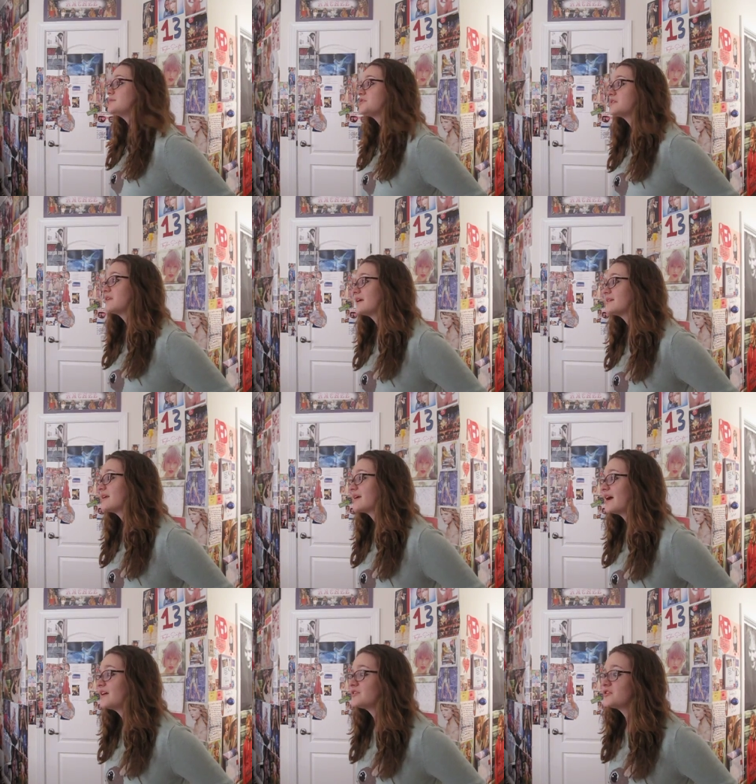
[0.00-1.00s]
she liked
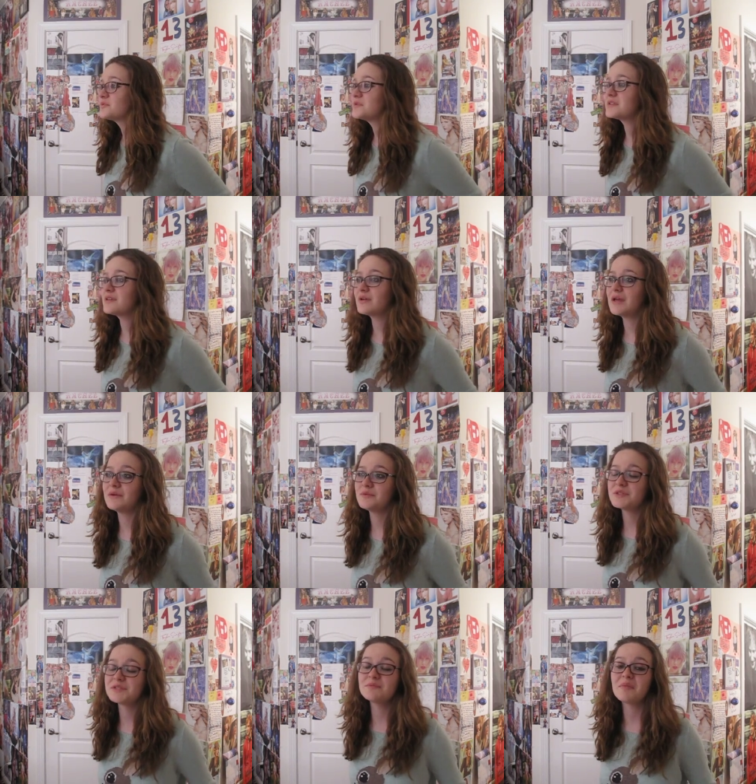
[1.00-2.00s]
like I just was, I
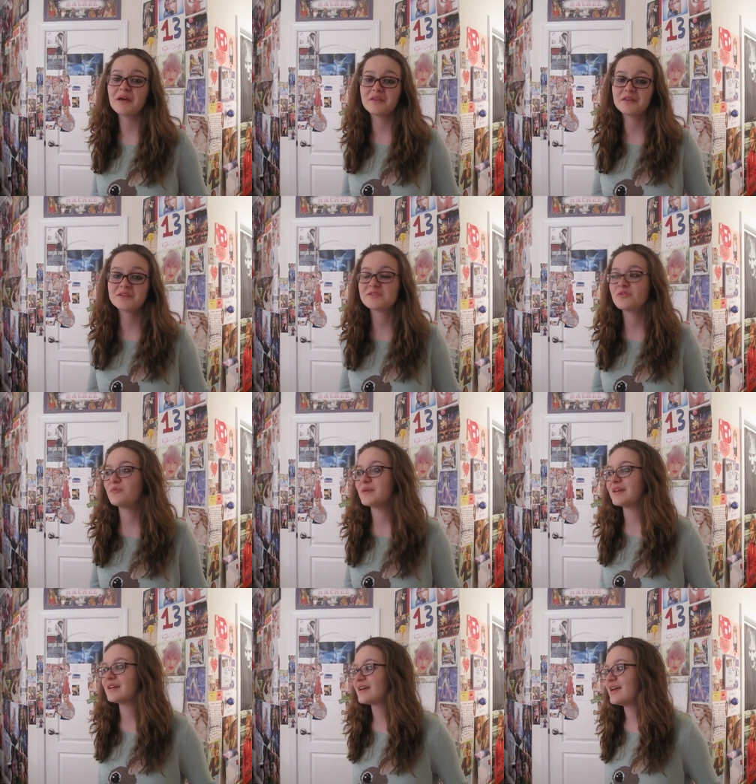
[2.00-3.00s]
was smiling so
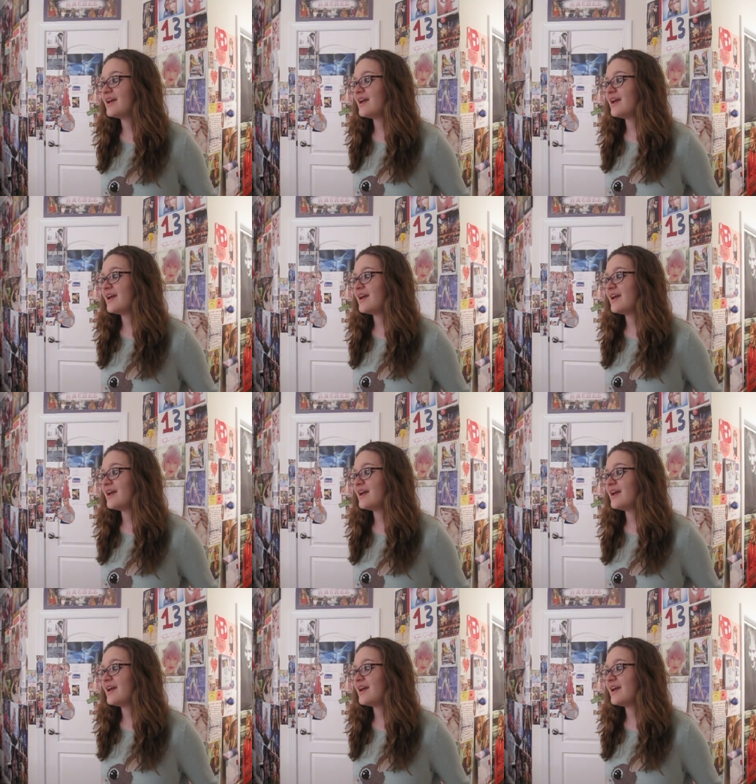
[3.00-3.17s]
big